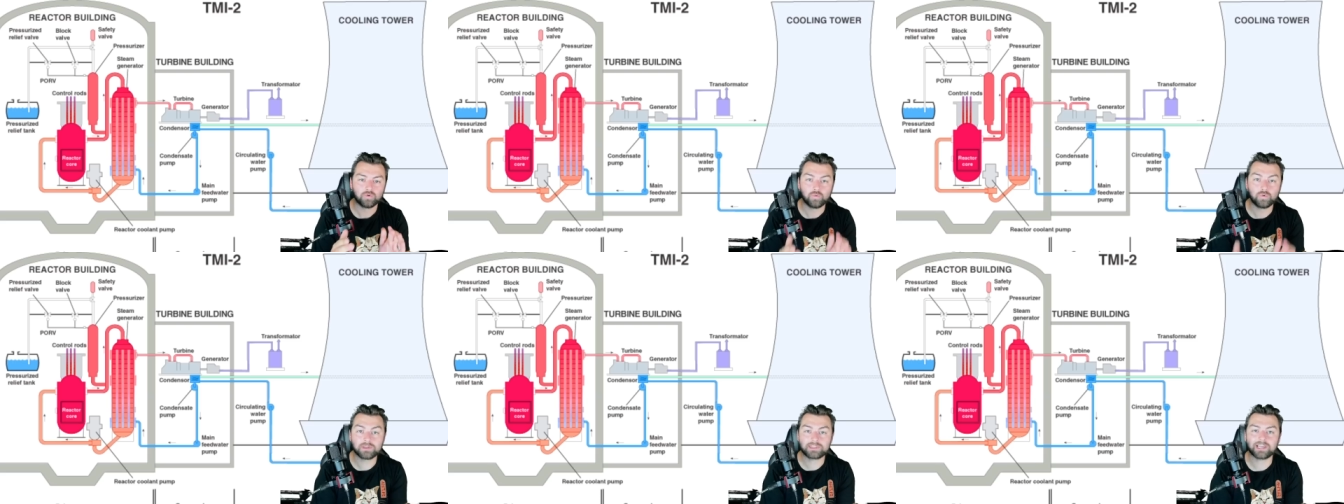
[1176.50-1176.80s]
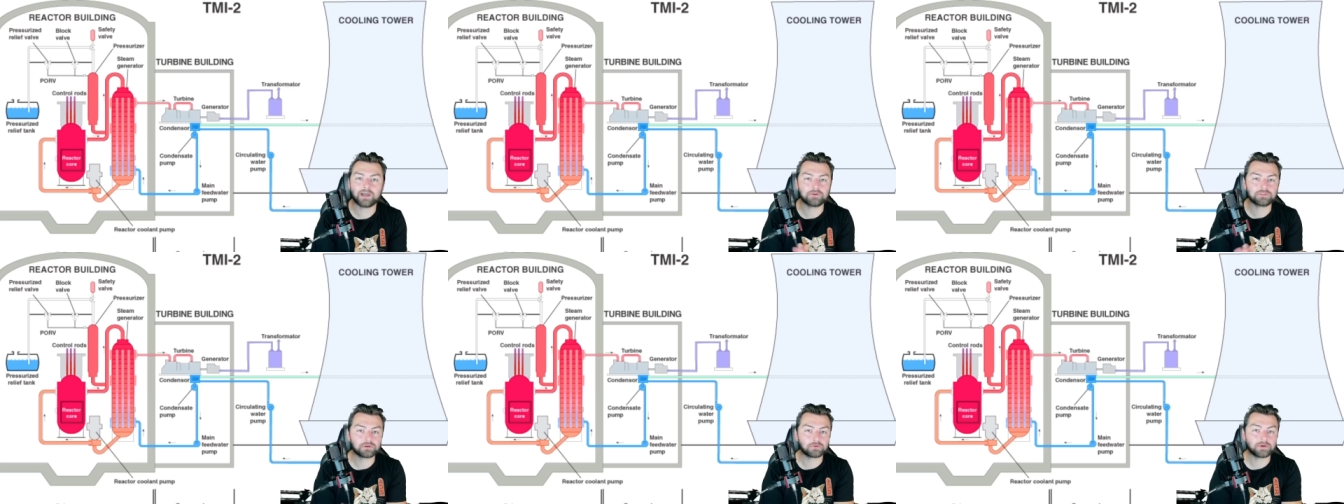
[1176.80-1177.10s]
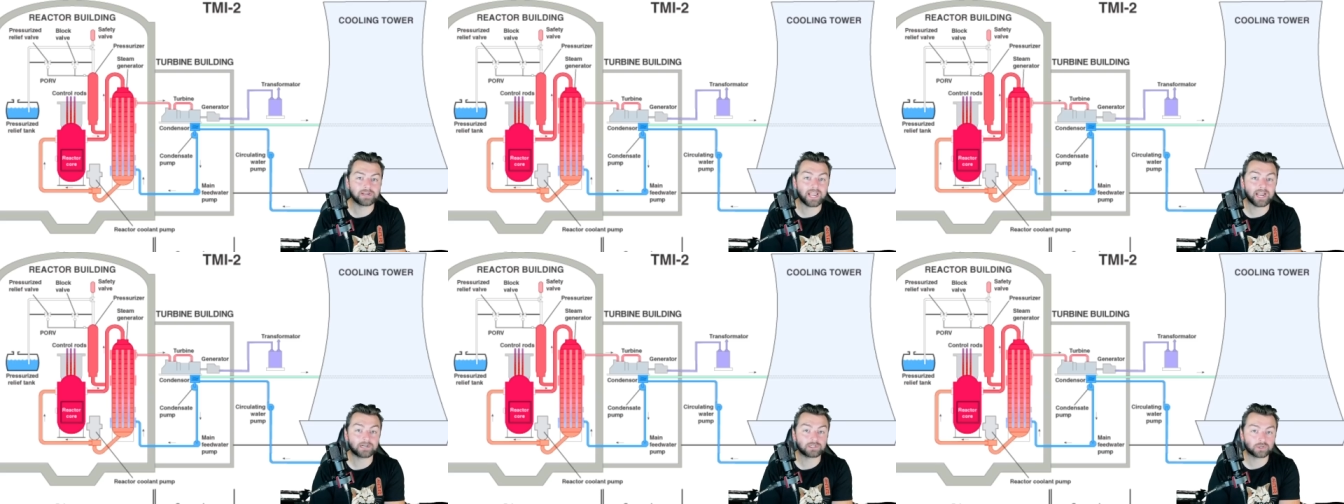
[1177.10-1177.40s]
Without the
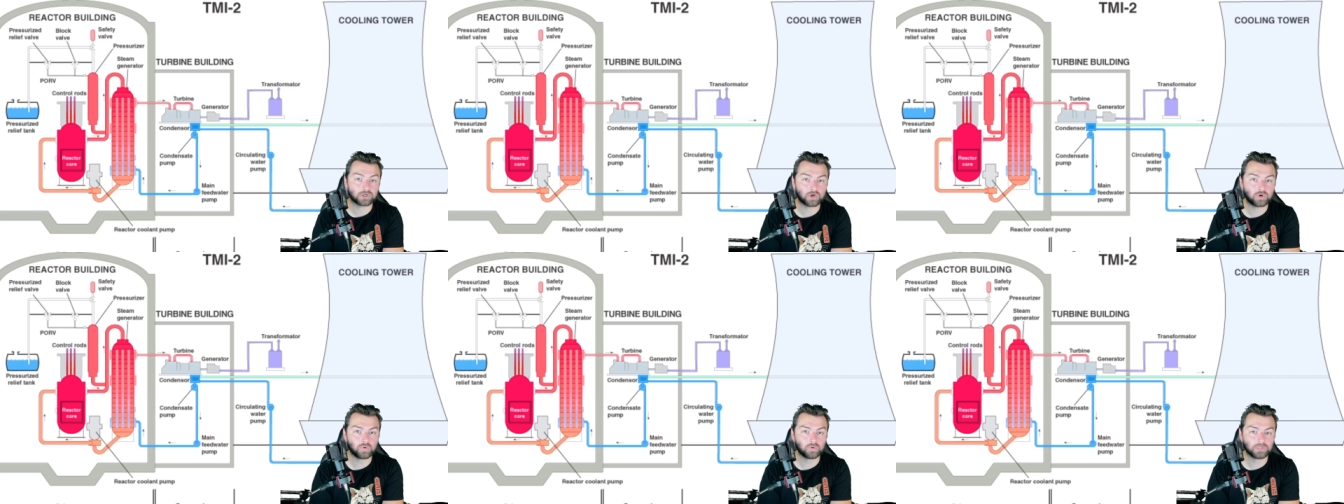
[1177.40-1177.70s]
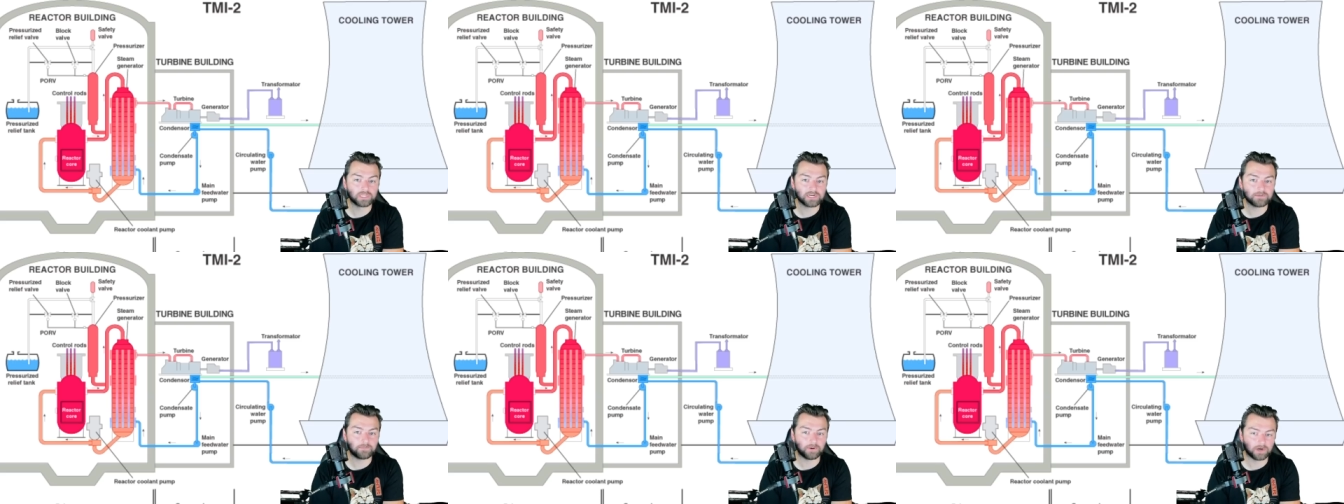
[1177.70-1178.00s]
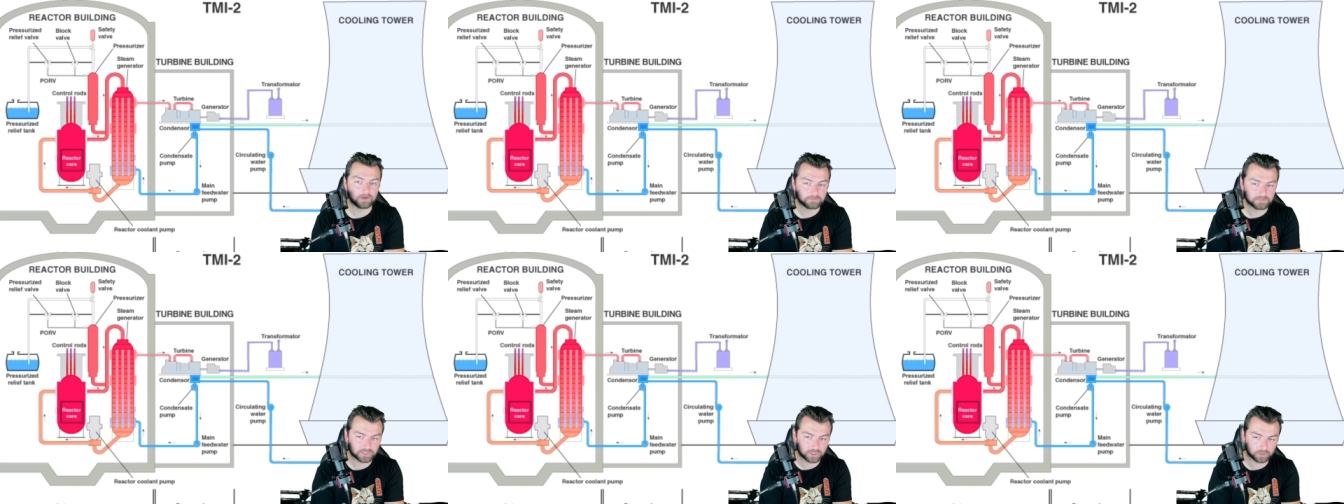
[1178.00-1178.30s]
reactor cooling
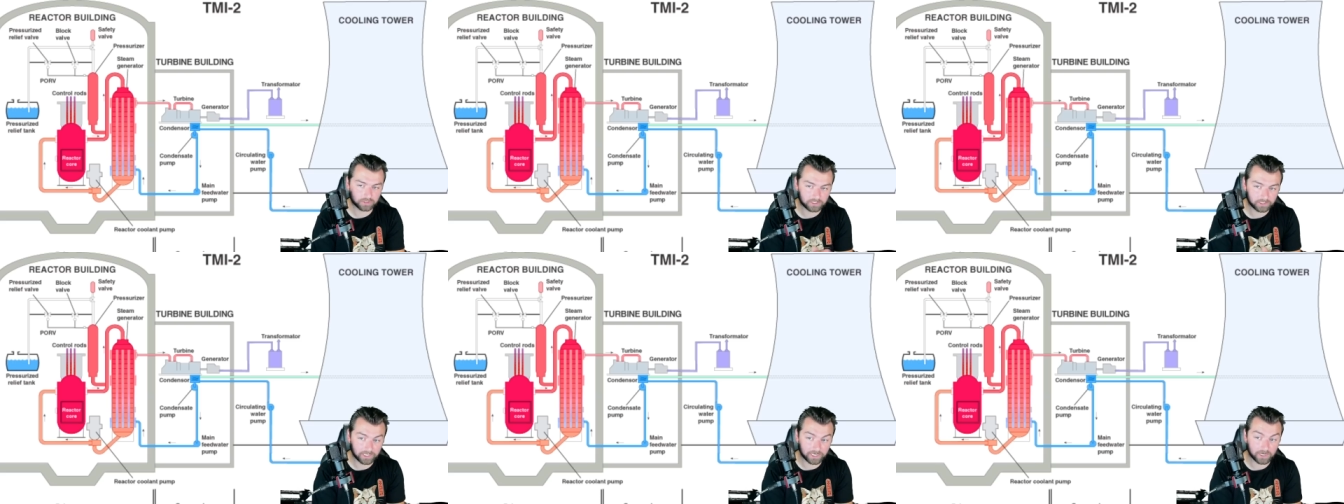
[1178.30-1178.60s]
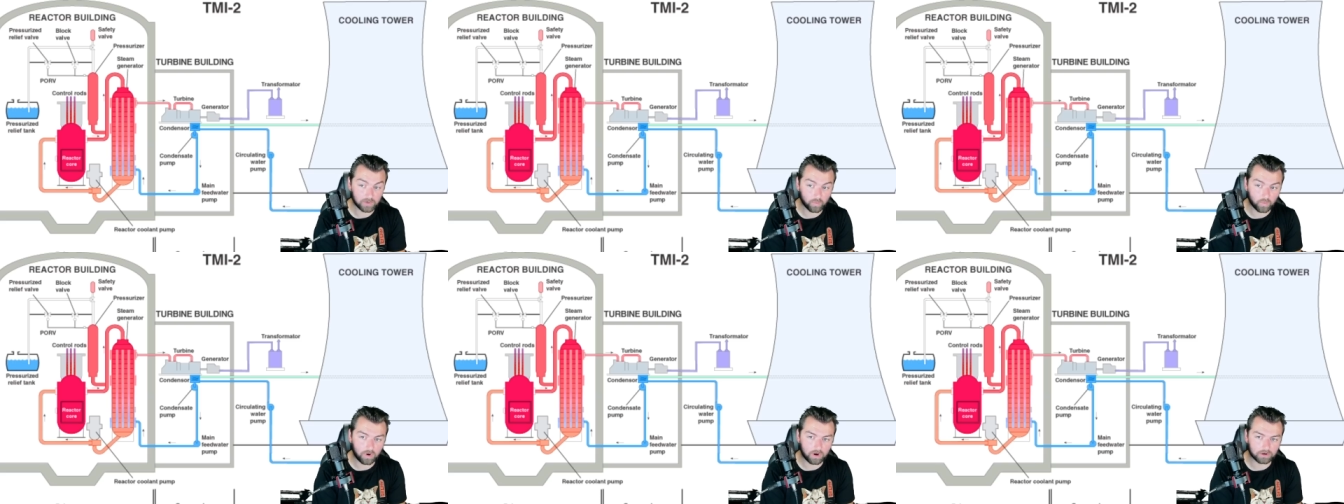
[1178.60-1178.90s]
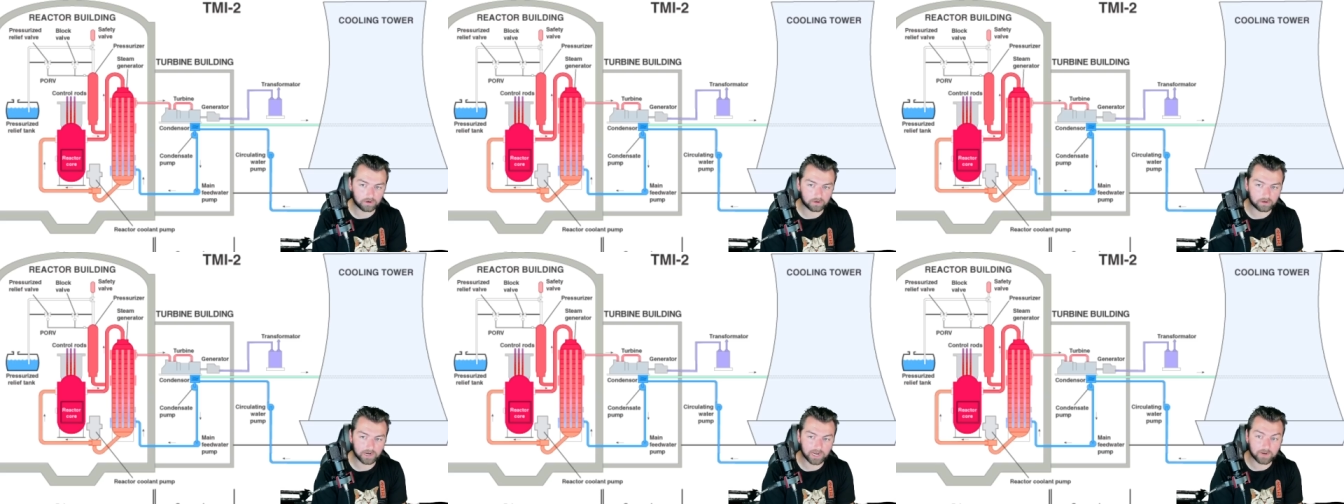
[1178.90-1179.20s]
pump circulating water,